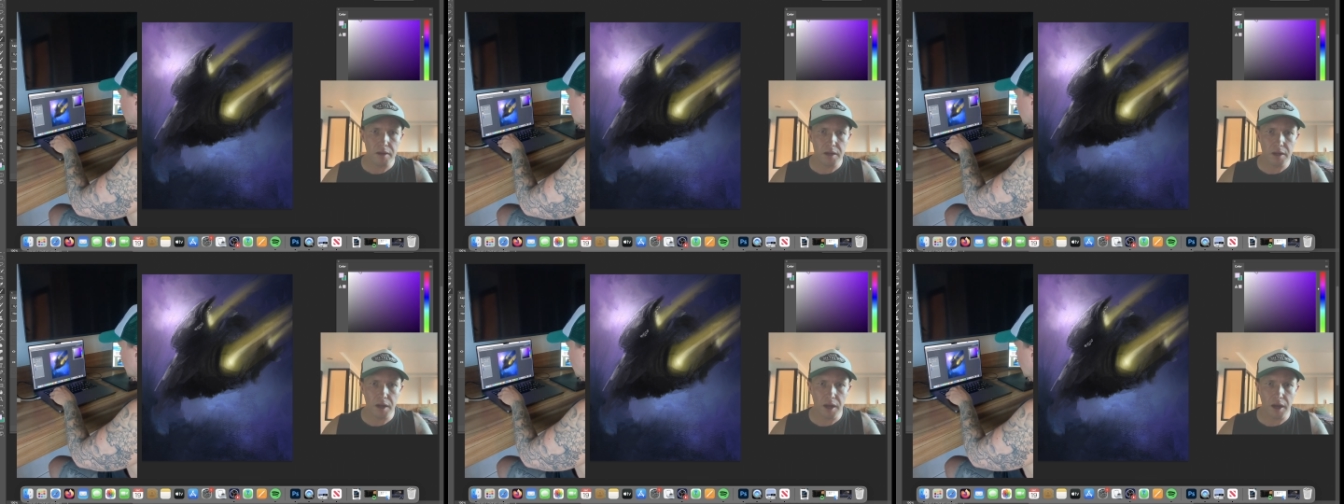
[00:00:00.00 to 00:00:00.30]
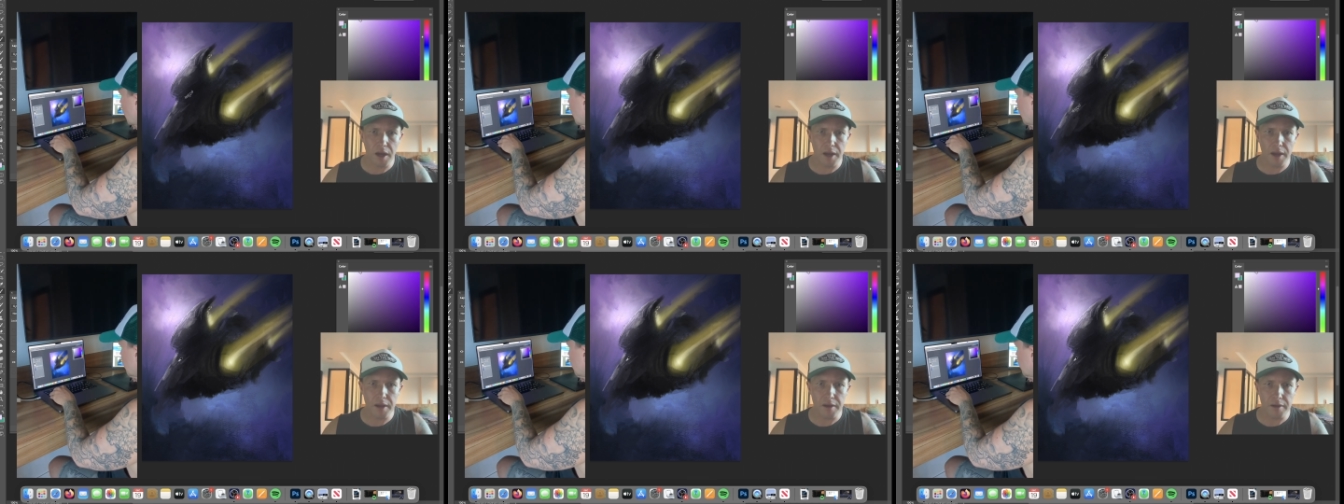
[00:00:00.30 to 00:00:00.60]

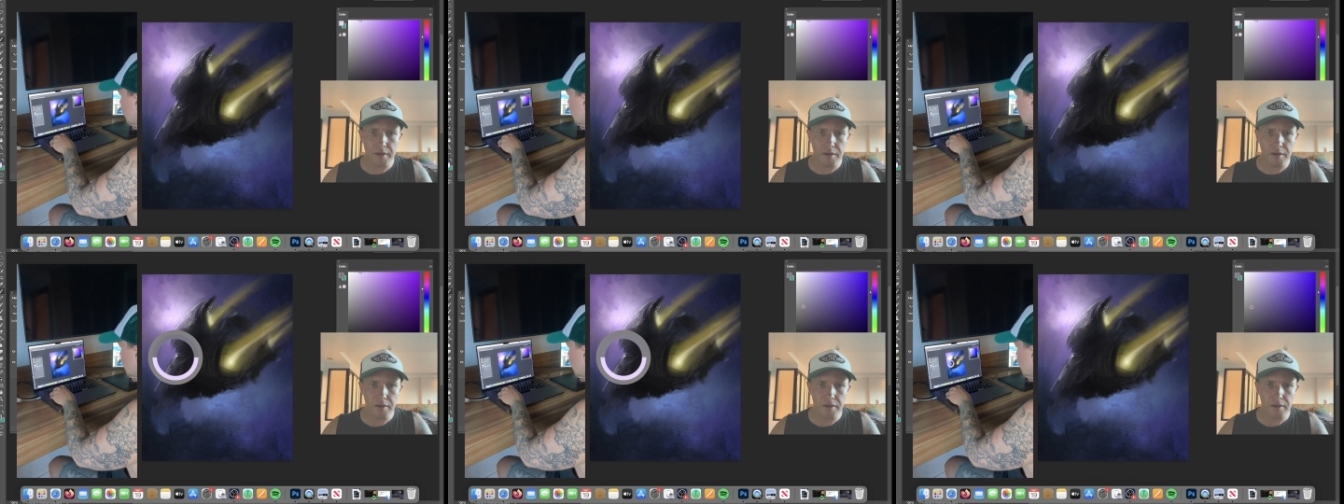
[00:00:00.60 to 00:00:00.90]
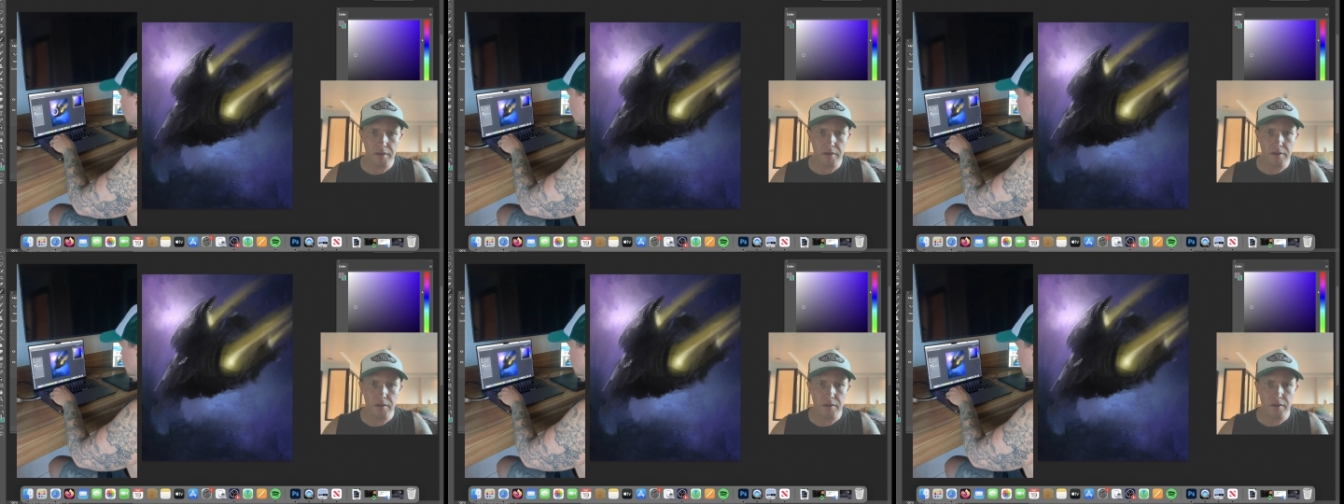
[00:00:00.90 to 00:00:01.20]
Okay.
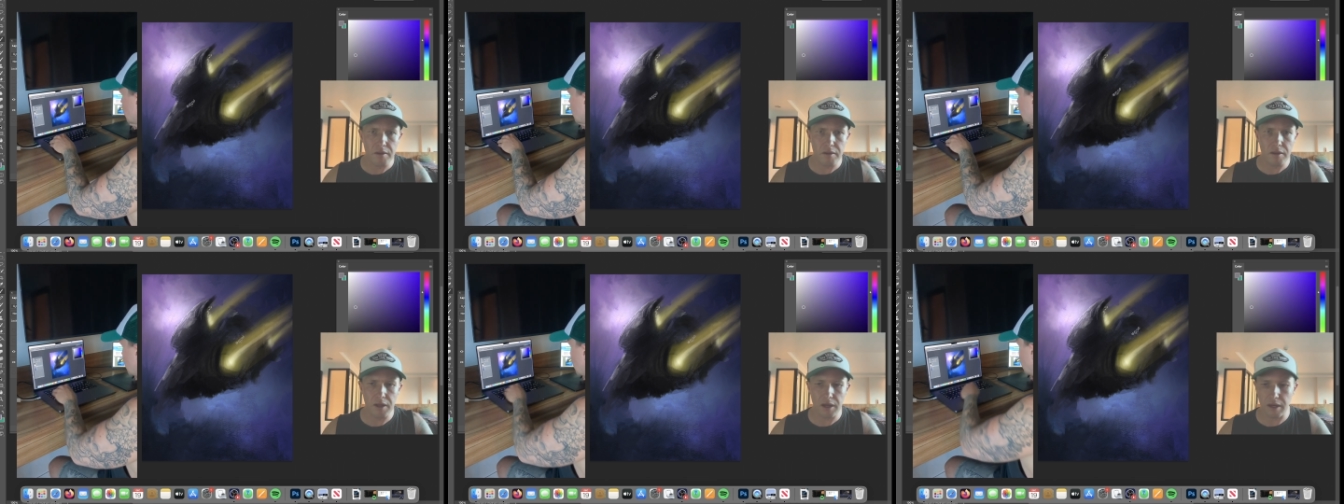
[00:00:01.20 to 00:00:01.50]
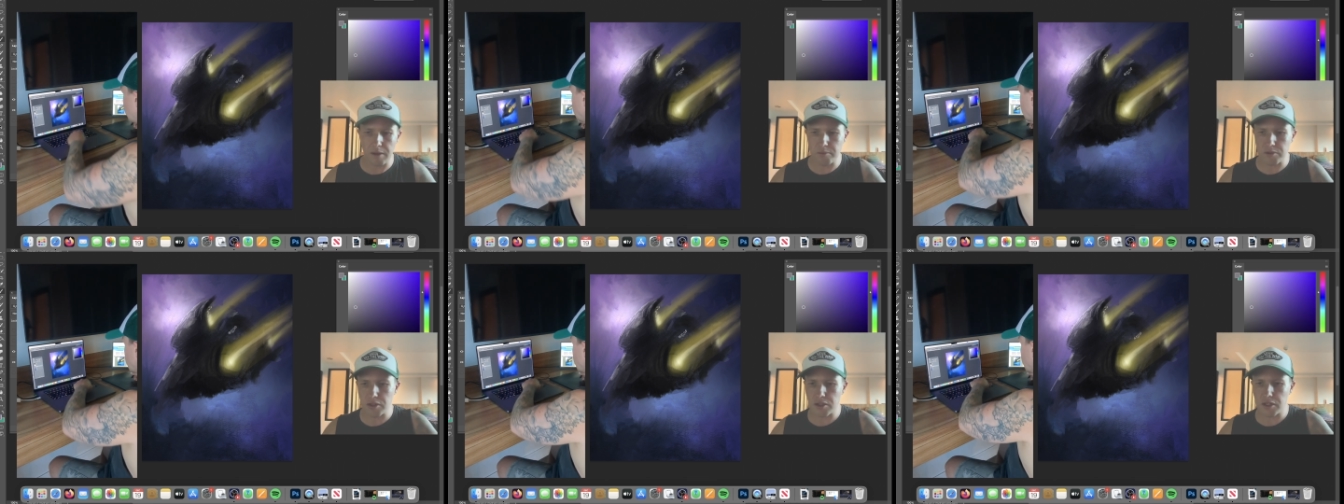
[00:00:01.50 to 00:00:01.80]

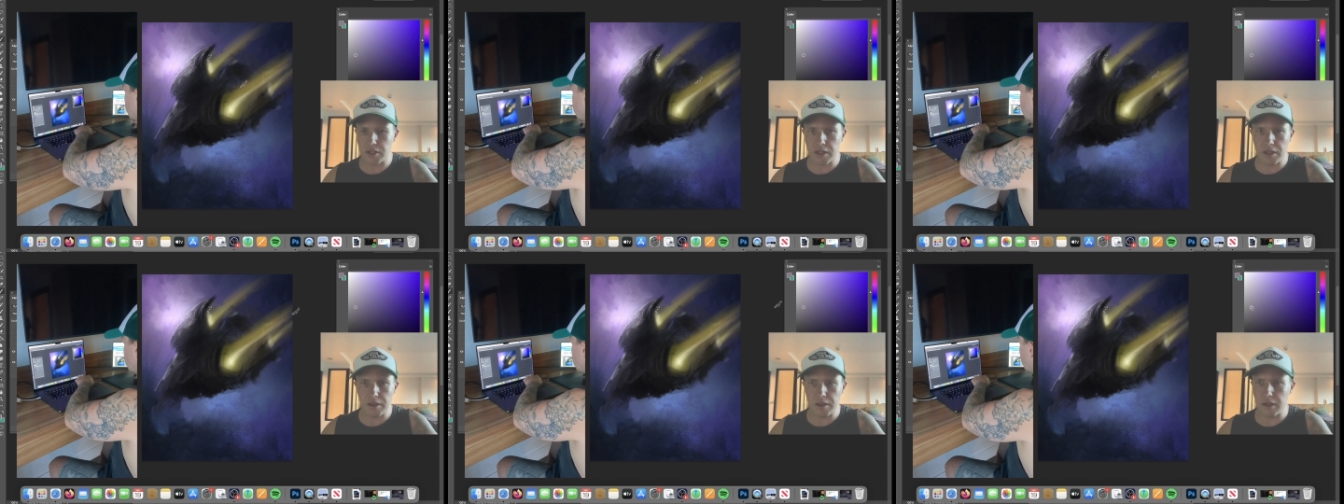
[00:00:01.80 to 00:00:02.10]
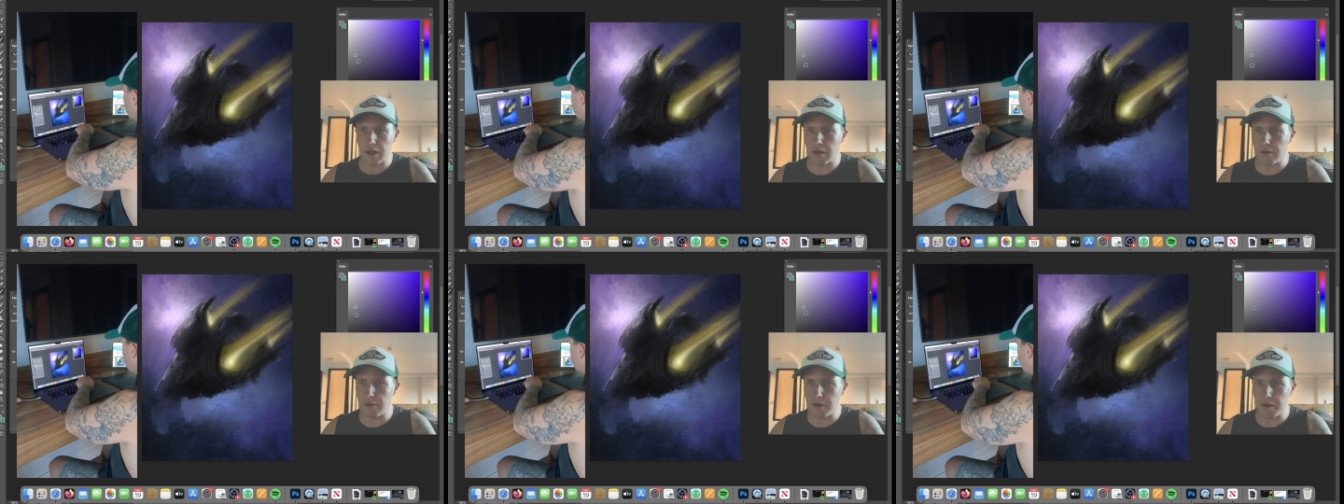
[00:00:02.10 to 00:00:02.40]
Yeah, just keep
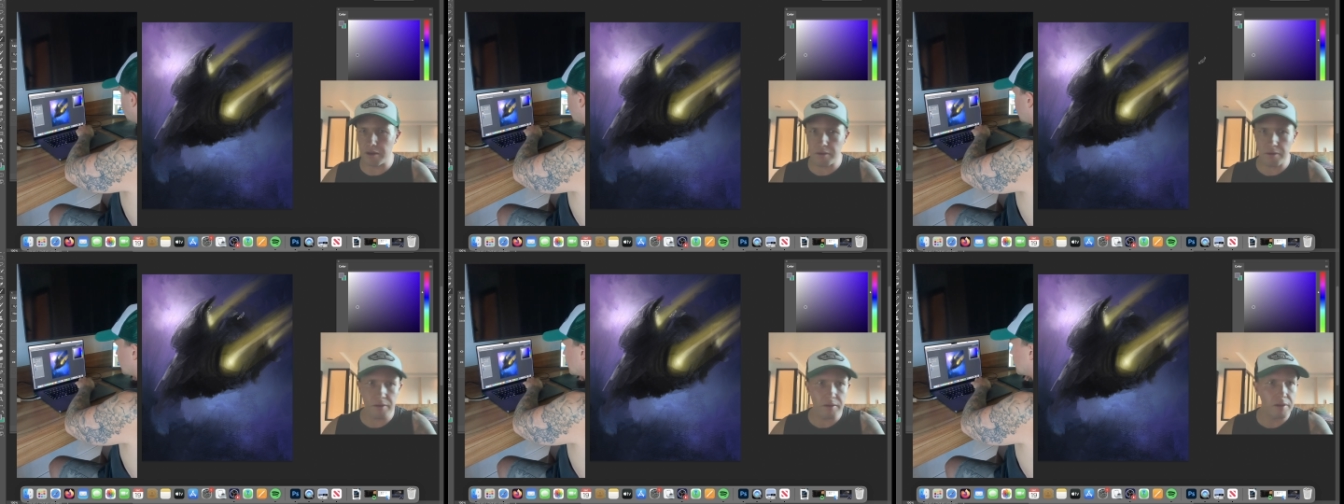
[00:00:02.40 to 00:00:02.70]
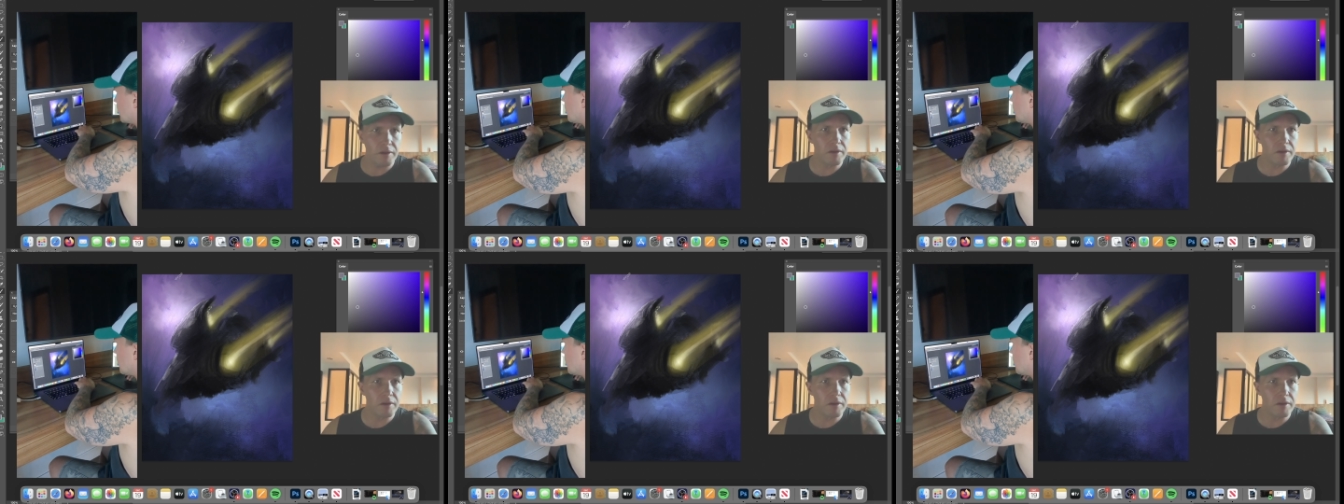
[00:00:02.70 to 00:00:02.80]
going.